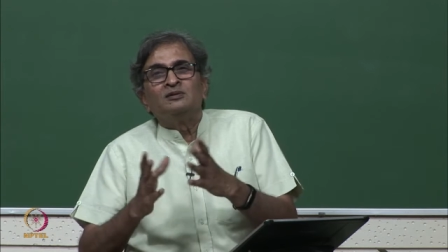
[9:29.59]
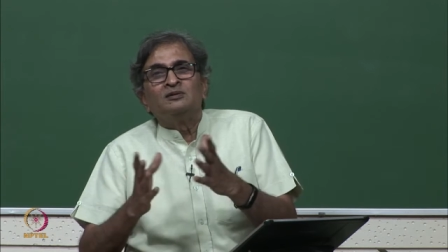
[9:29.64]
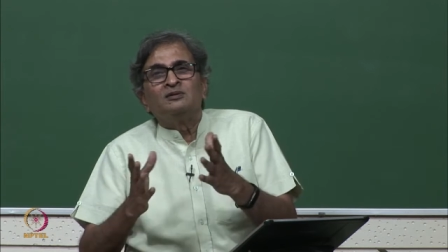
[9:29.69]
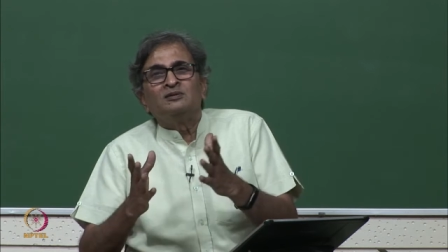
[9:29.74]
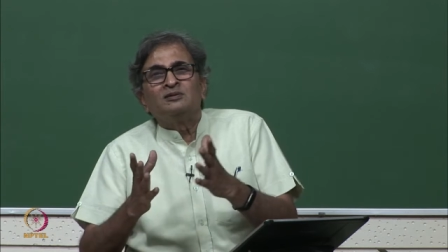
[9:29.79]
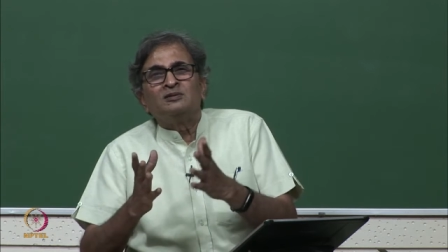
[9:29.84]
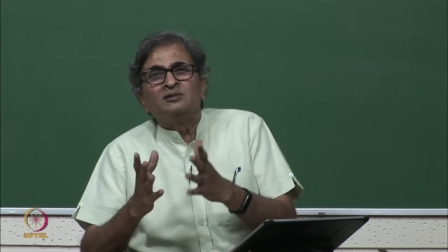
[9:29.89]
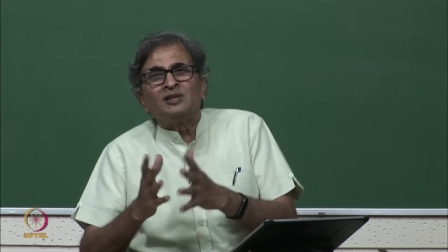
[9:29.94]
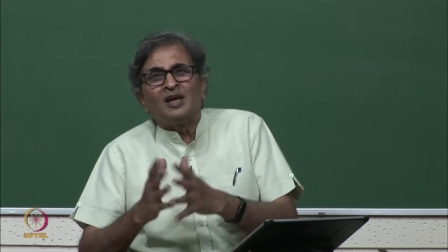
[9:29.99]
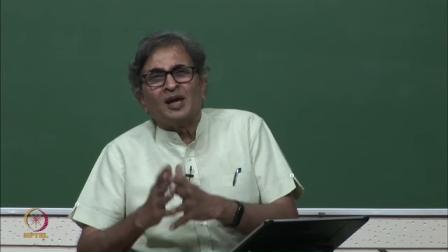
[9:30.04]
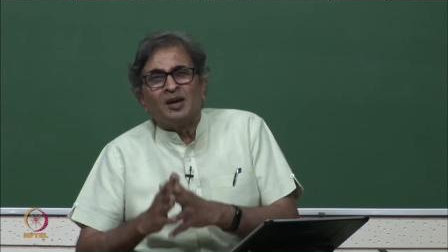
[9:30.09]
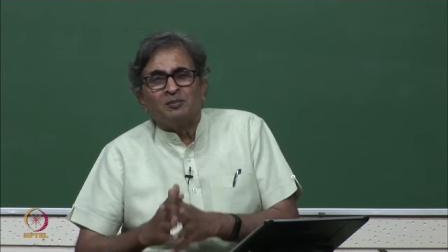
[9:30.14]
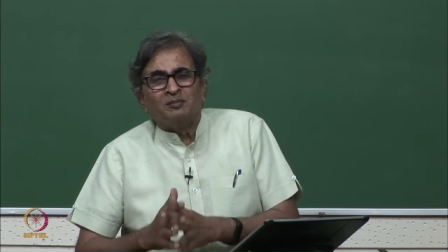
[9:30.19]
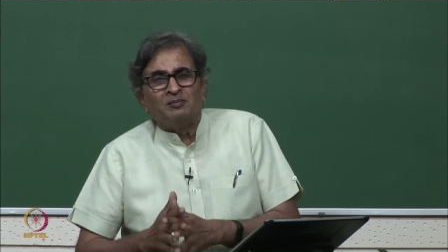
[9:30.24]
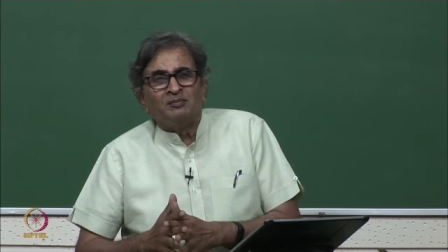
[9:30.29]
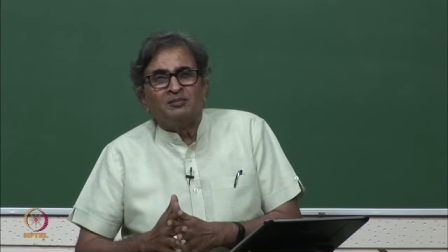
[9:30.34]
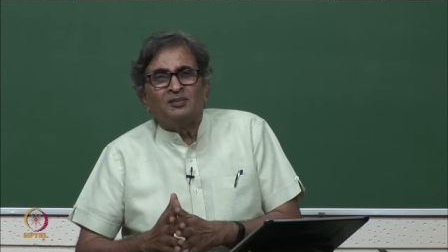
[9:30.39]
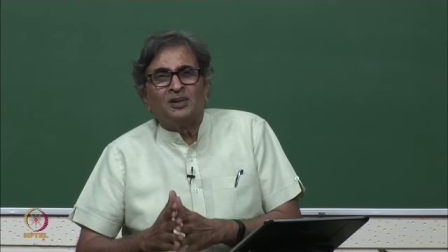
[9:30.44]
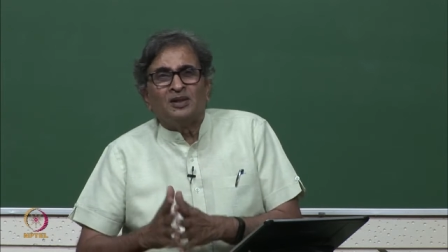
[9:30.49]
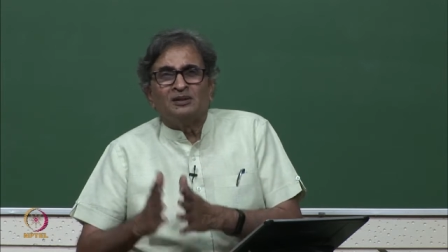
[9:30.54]

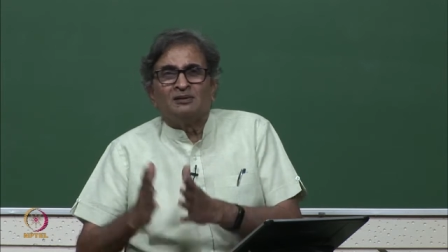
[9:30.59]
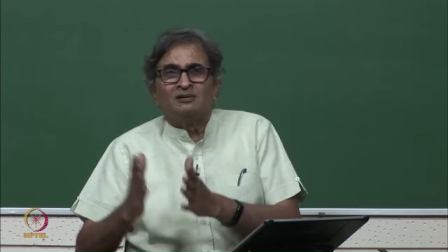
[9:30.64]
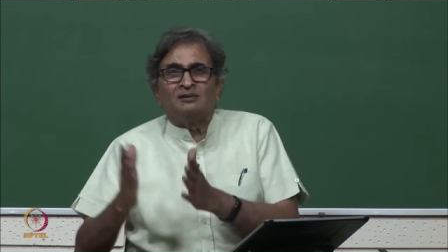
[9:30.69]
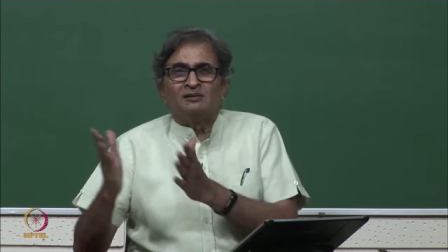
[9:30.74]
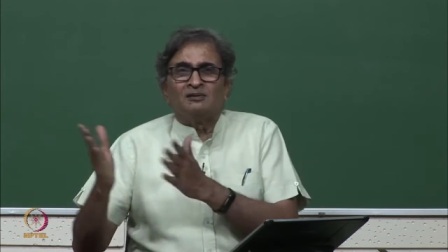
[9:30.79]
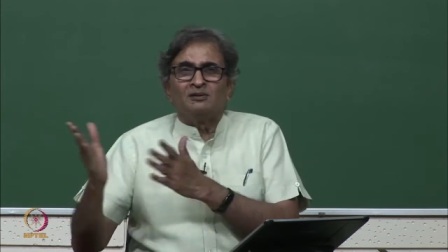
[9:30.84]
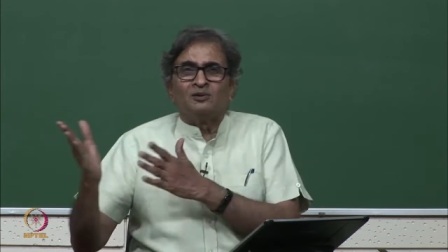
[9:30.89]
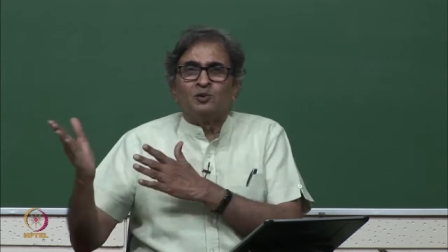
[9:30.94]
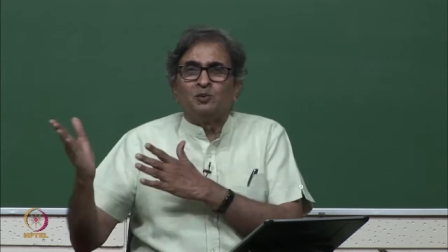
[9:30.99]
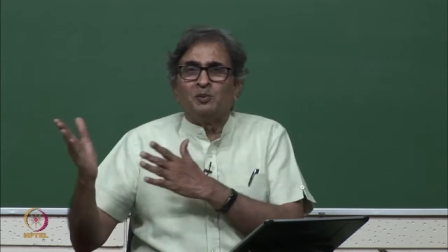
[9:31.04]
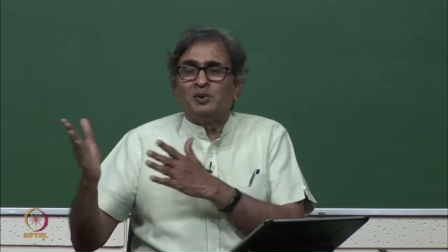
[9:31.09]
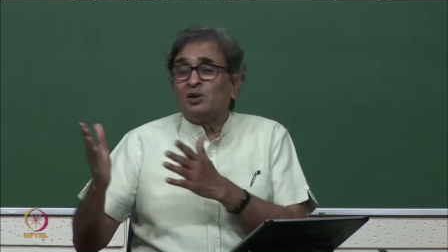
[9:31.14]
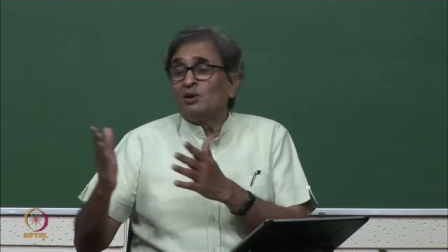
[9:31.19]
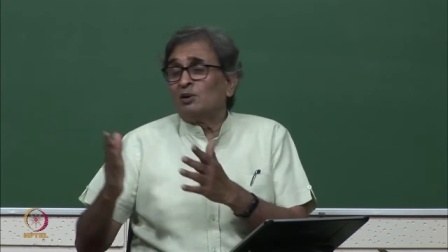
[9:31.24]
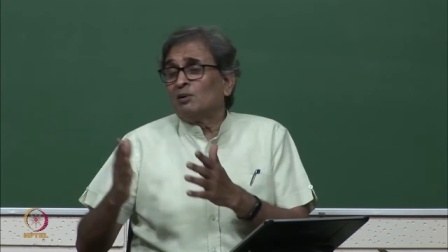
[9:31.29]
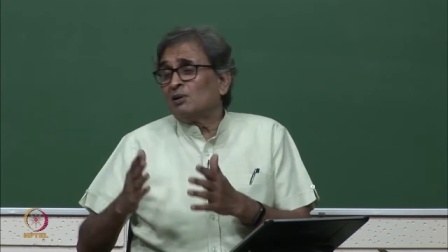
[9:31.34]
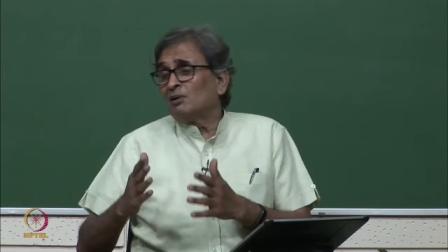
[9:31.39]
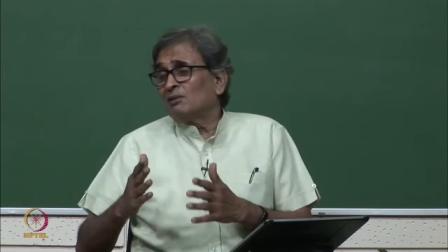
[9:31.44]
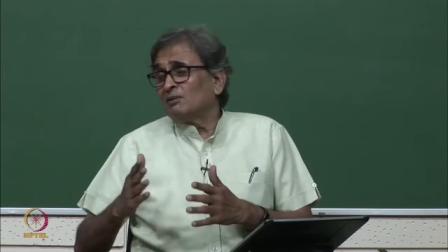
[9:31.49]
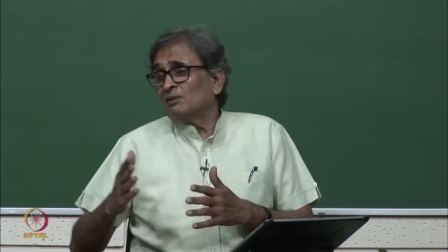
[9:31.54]
same, but you may
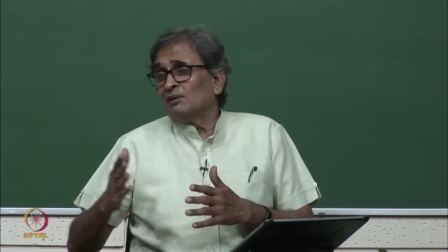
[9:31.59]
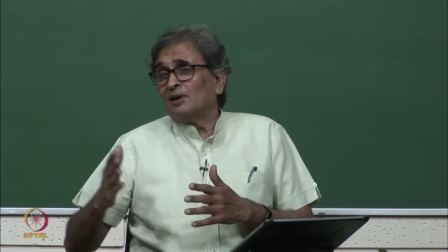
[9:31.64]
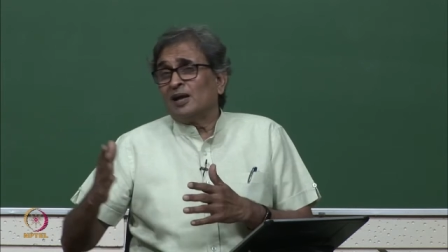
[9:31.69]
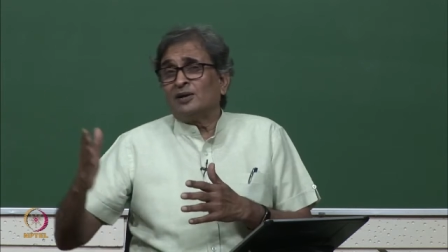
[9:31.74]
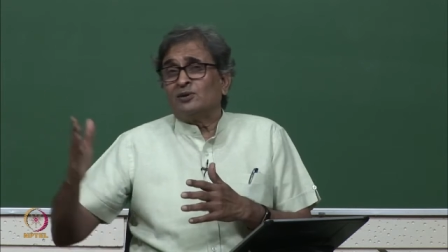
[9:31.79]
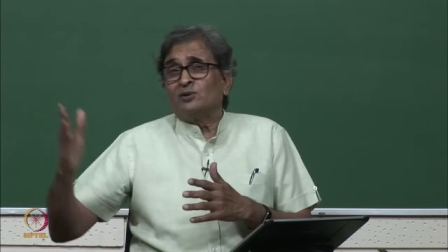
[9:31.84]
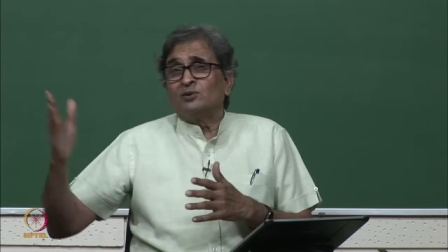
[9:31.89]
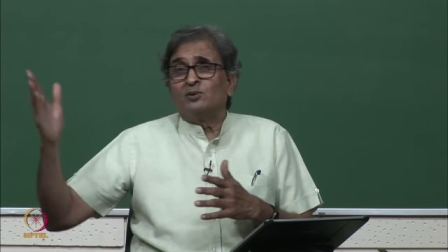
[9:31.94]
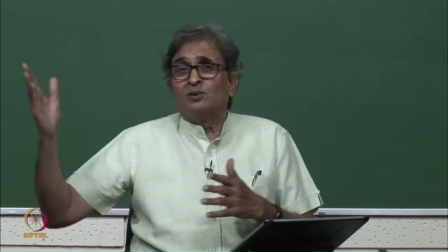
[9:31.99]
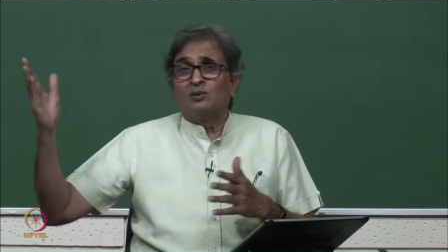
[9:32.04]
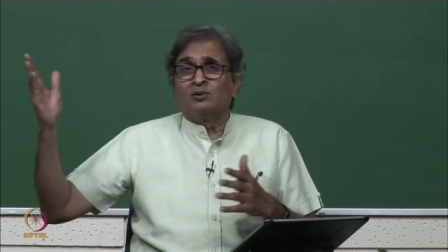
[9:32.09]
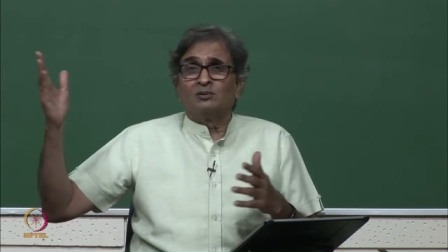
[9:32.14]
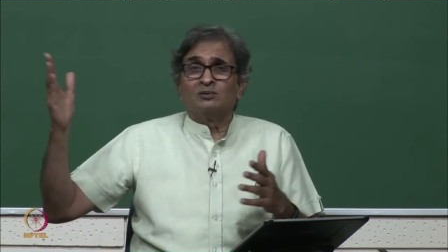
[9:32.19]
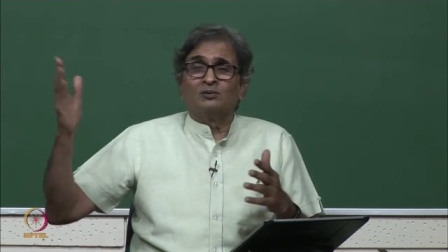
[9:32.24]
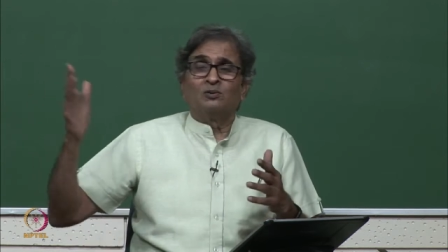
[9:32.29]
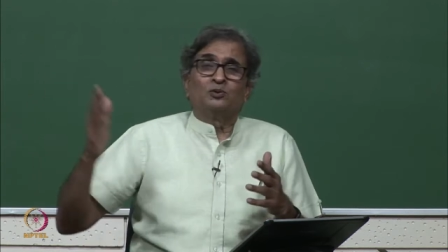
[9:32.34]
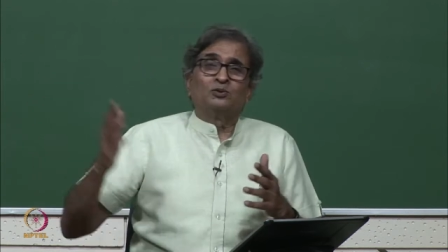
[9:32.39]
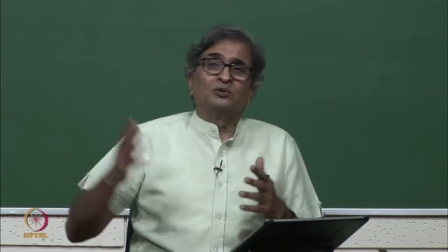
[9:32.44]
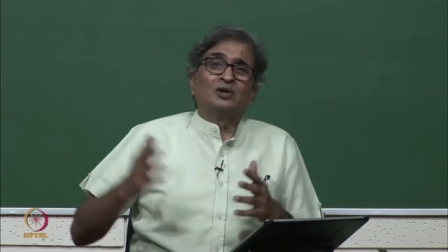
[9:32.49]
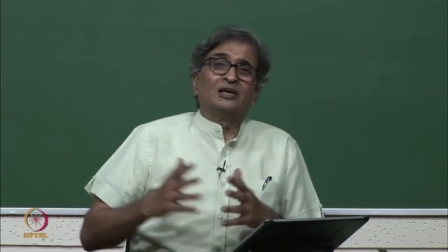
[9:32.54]
not like to go to
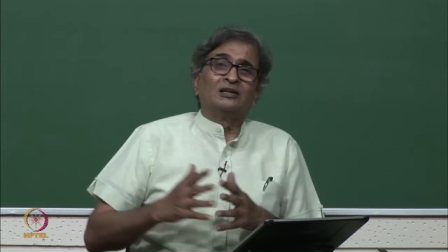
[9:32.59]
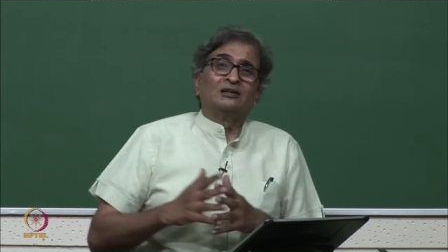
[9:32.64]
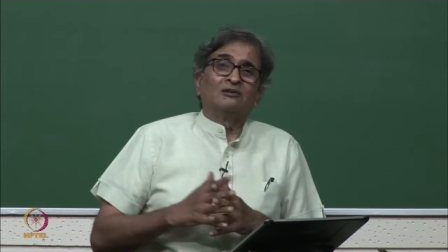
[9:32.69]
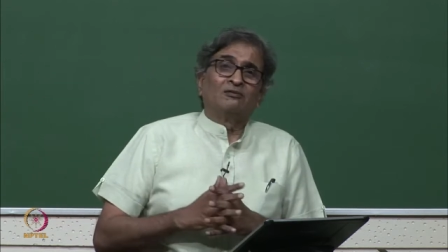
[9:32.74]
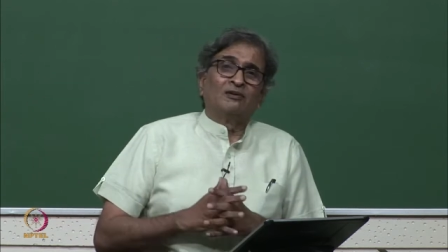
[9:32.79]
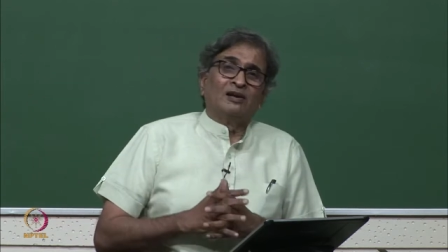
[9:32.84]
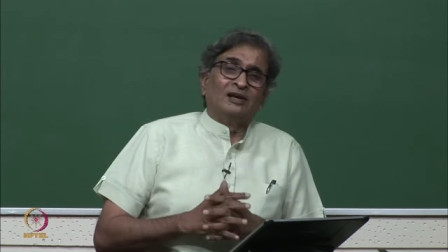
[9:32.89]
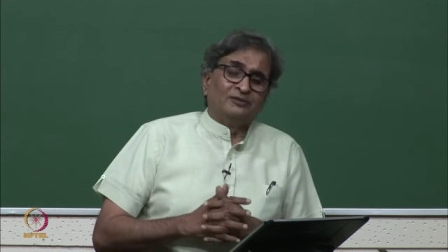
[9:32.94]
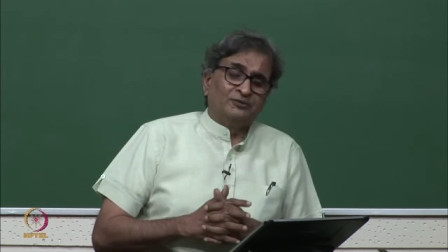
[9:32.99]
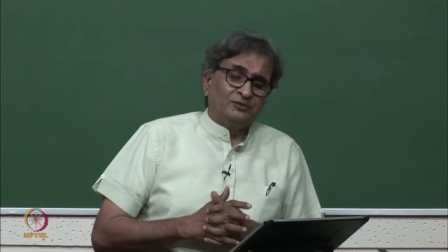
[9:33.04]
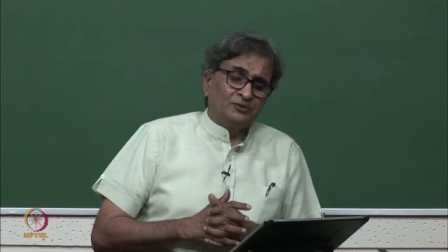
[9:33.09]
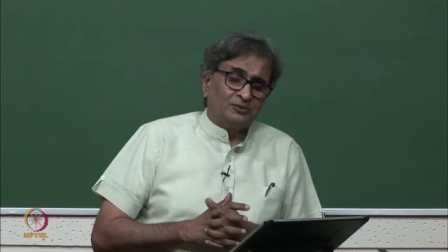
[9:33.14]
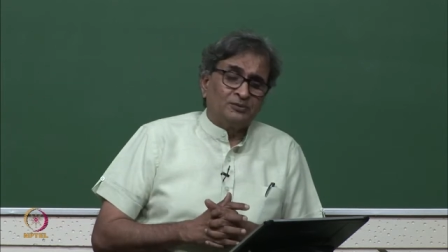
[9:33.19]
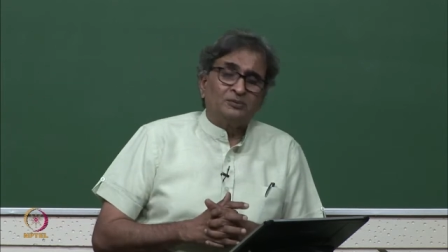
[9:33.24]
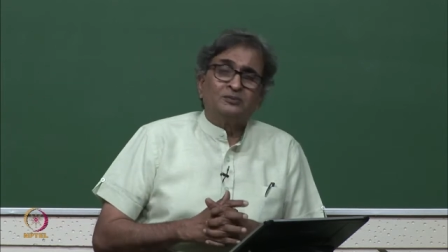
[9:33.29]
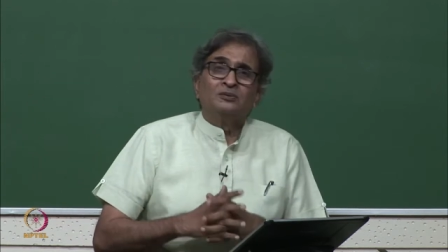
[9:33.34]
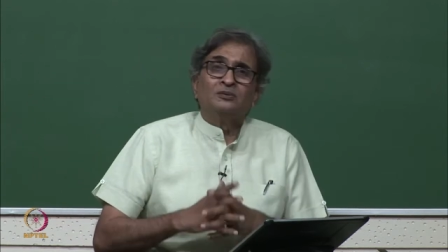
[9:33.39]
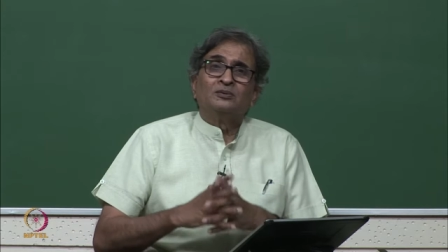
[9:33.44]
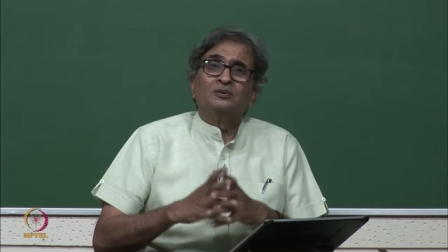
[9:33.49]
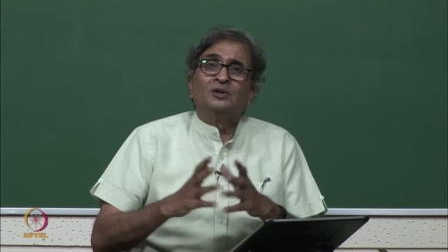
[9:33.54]
those kinds of lengths.